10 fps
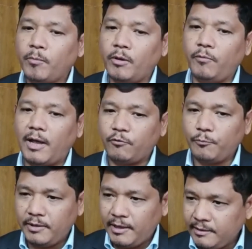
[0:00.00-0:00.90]
will have to
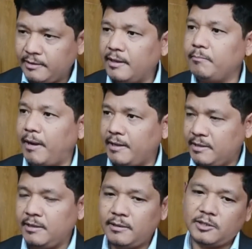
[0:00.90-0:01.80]
be done then by
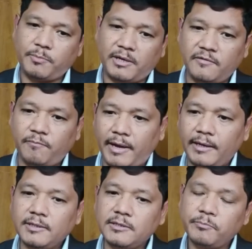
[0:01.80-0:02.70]
the respective
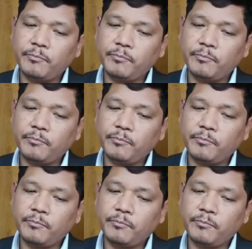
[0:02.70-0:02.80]
miners